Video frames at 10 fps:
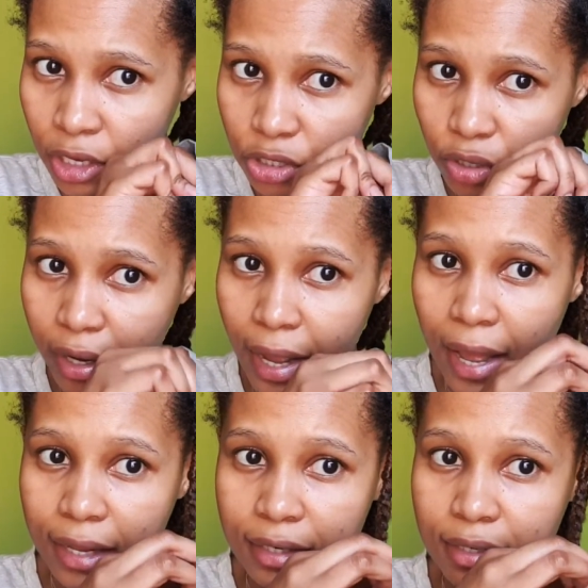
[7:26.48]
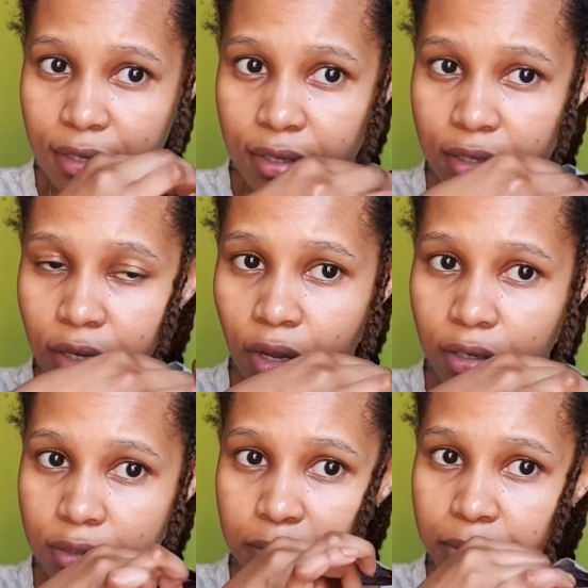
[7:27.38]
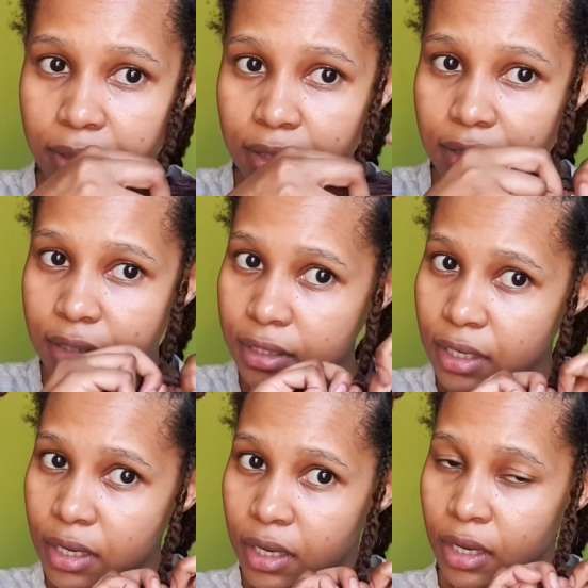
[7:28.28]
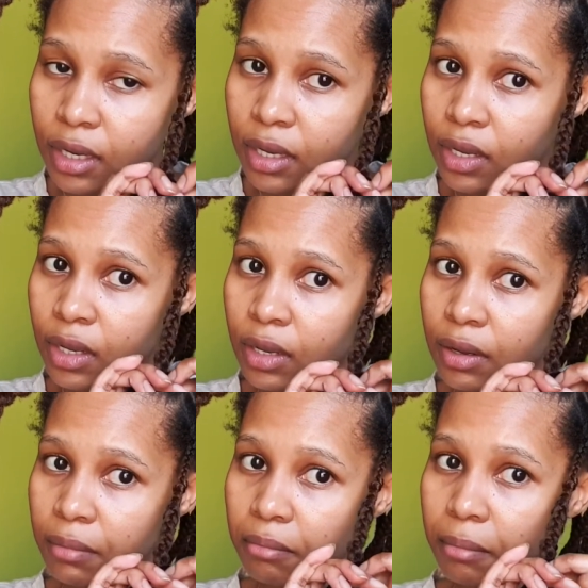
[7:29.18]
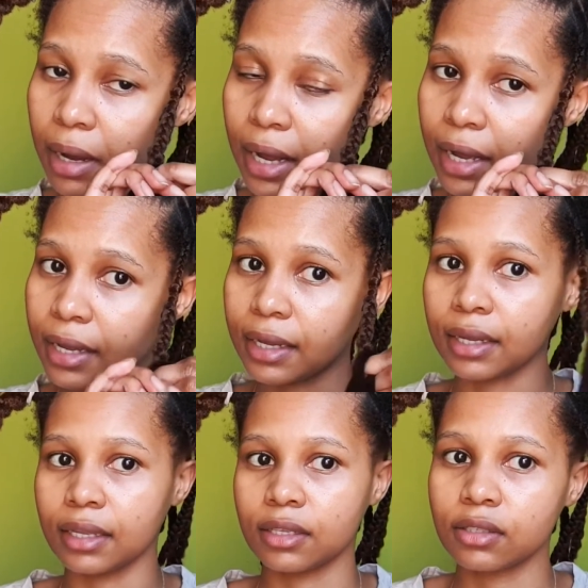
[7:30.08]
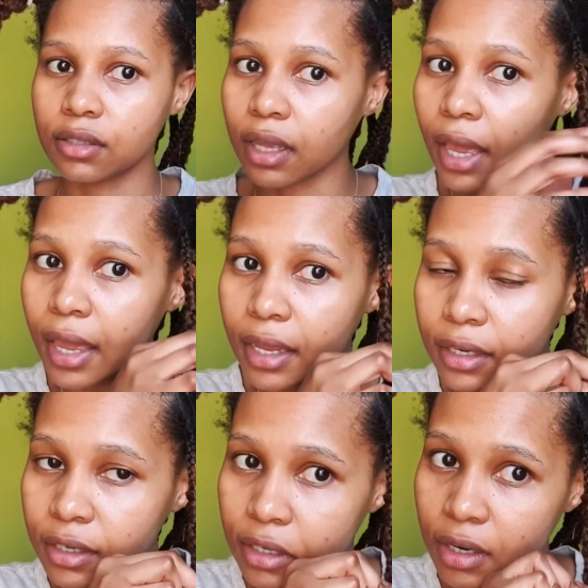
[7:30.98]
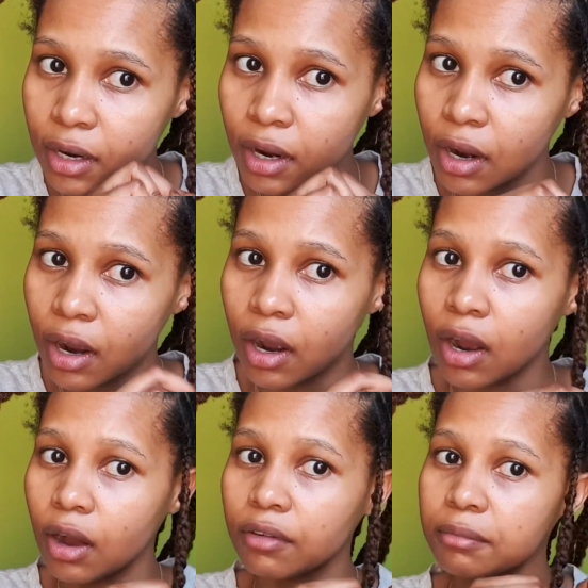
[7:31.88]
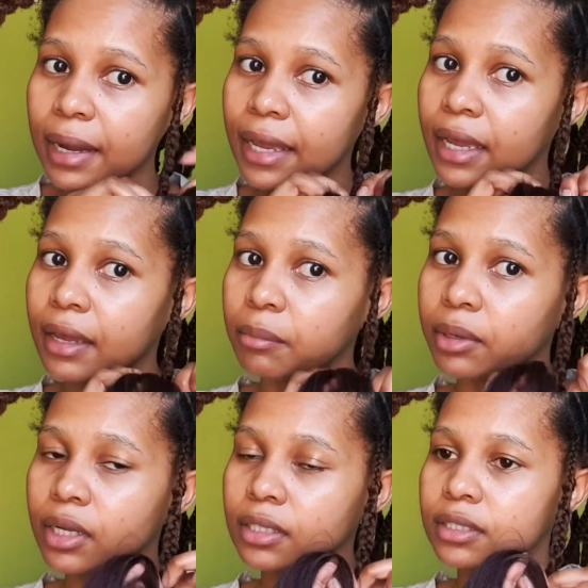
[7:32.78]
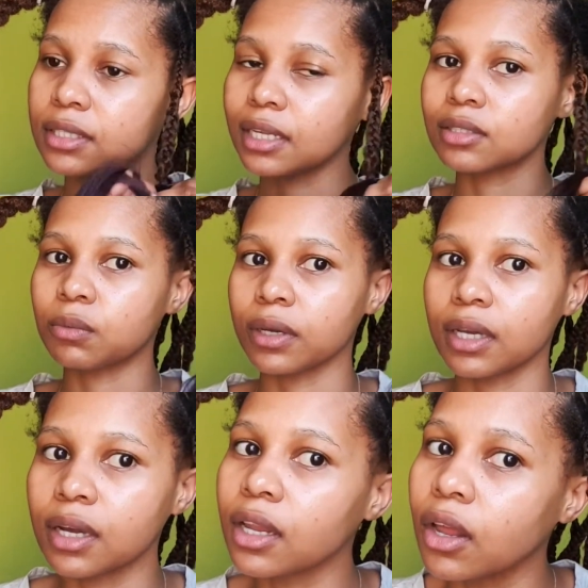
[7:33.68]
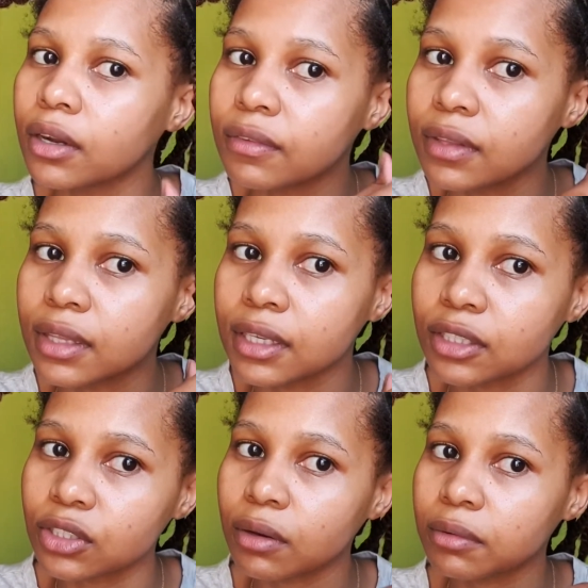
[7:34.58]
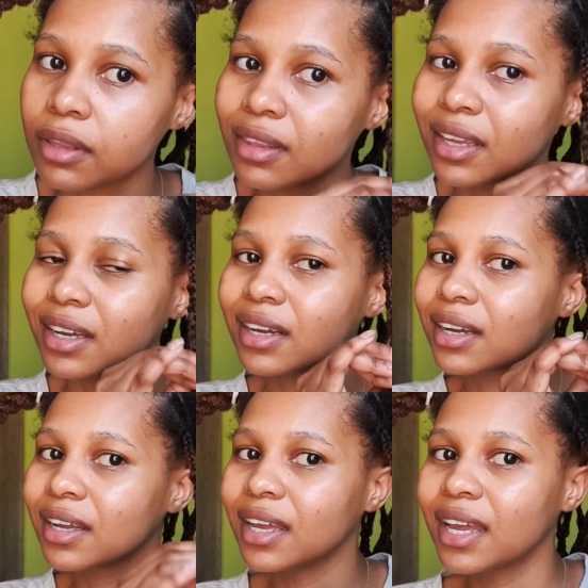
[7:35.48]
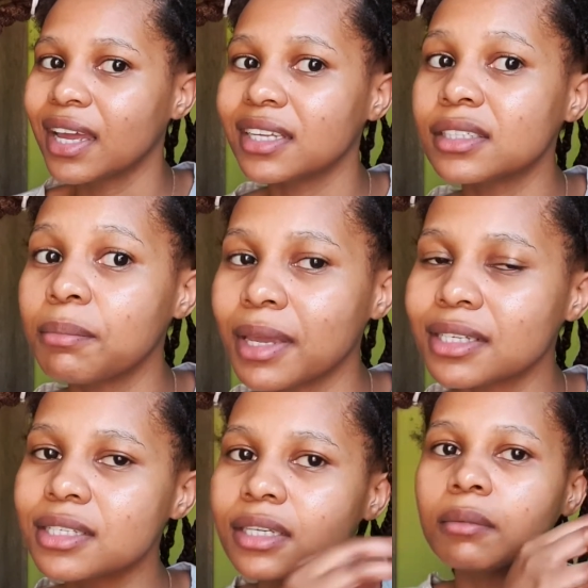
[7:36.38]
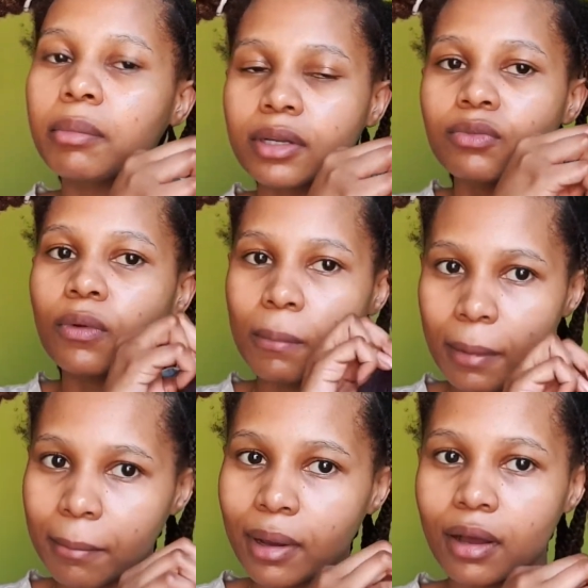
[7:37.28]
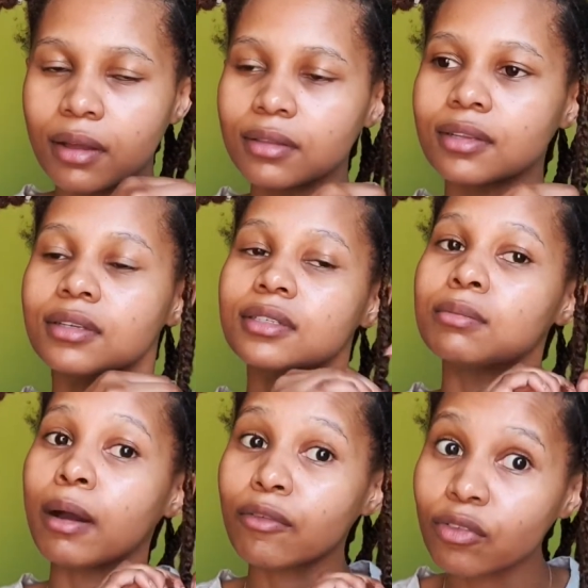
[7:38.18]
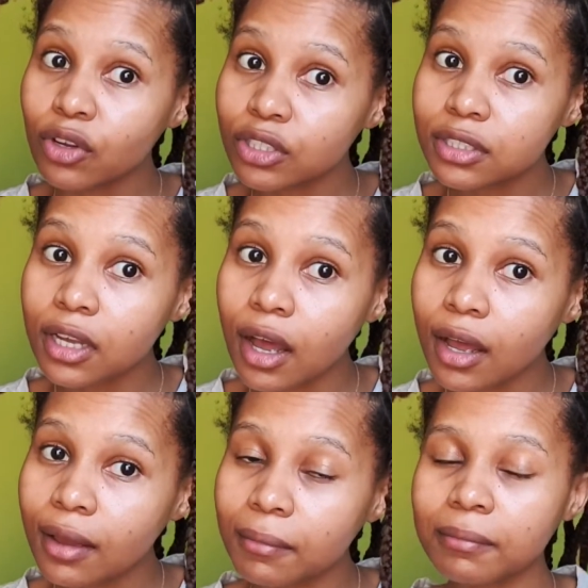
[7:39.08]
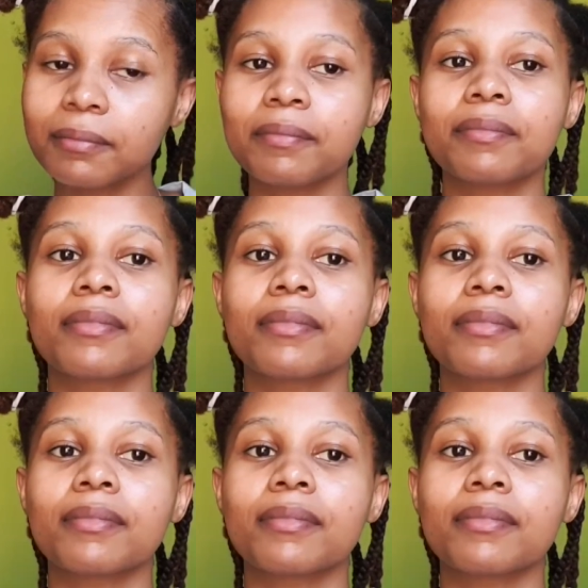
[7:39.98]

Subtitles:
So I add the last piece by the end of my hair because that's where a lot of the things are thick. It's a messy, but remember, this is my first time